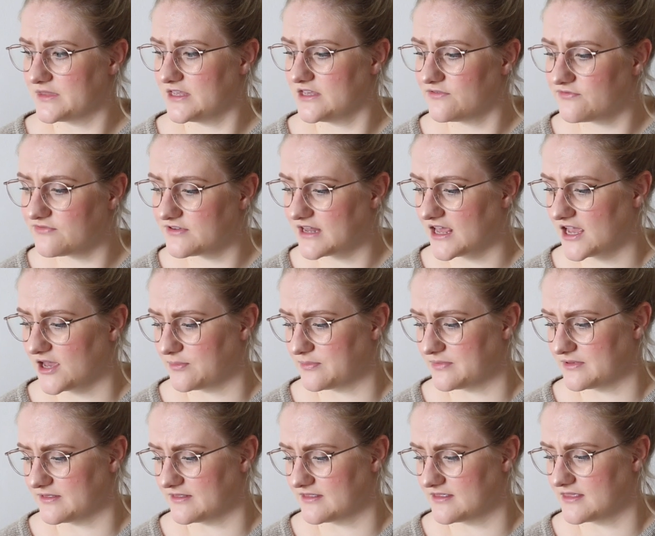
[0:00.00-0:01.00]
If it
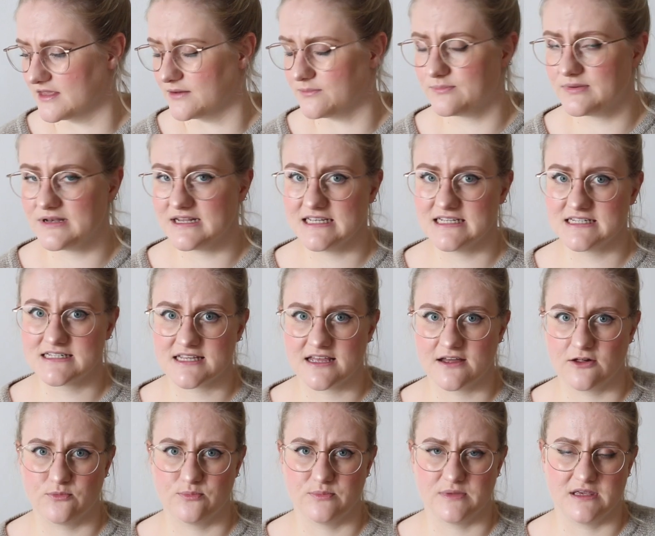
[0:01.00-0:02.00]
happens, then please
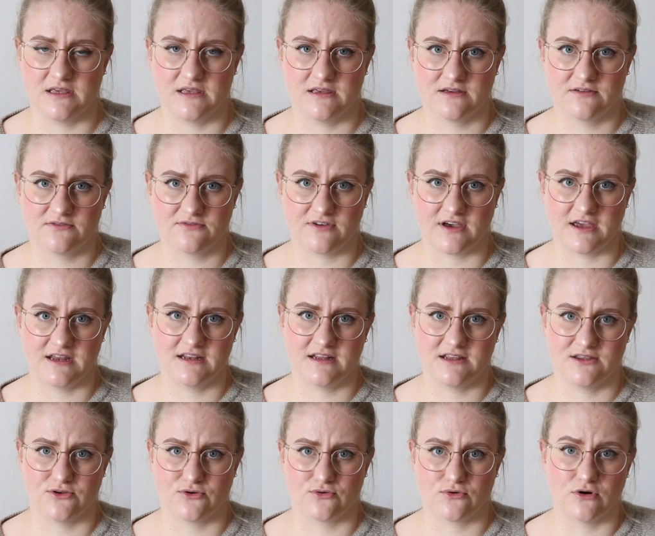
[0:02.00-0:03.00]
help me
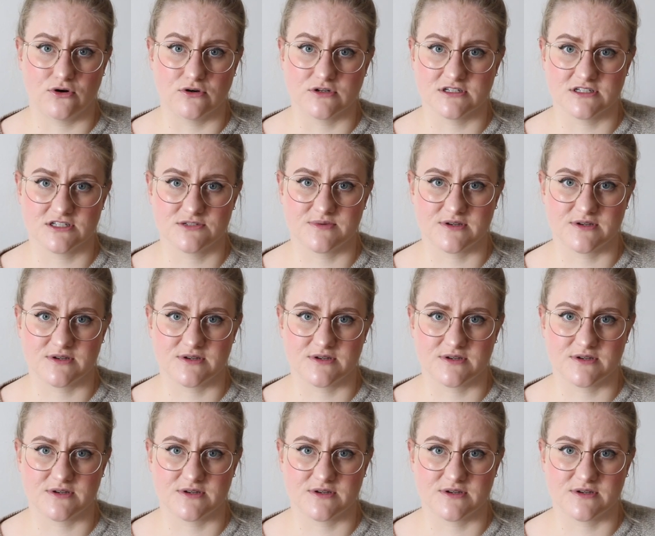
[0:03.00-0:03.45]
finding your orders,